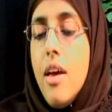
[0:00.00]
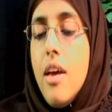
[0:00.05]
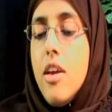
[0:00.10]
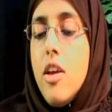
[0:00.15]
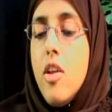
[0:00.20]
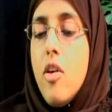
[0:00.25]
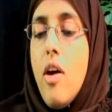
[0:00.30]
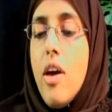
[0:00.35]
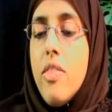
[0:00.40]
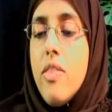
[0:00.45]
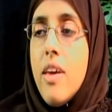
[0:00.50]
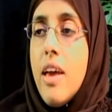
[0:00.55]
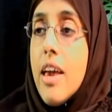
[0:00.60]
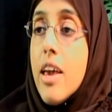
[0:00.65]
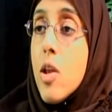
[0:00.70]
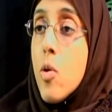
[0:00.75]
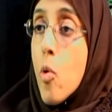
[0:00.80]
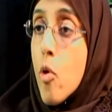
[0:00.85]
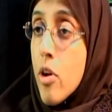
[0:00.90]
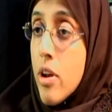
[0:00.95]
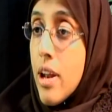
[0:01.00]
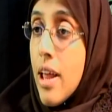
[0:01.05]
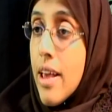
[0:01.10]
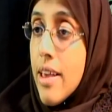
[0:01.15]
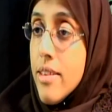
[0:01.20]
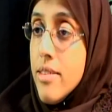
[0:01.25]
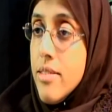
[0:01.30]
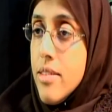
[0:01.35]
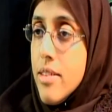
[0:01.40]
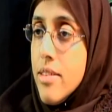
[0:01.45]
you know, I think I can
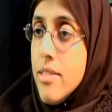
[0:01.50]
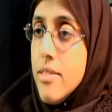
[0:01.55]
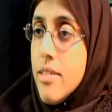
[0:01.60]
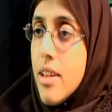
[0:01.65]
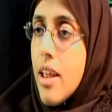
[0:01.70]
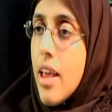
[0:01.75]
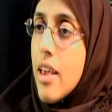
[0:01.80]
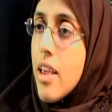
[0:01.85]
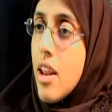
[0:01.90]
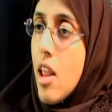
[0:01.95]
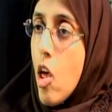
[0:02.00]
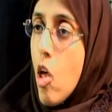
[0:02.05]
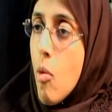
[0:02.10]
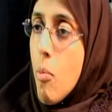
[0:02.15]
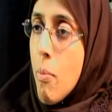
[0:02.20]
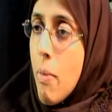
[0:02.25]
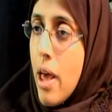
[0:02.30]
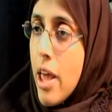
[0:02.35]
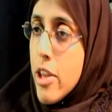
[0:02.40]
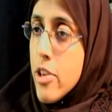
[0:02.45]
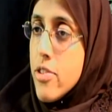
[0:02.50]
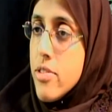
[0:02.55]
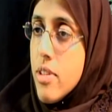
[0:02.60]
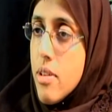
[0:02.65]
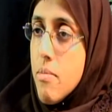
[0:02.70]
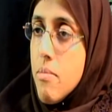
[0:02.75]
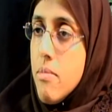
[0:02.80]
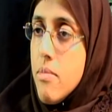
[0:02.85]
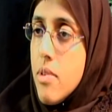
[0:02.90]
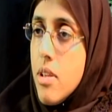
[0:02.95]
organize these and I can help manage them.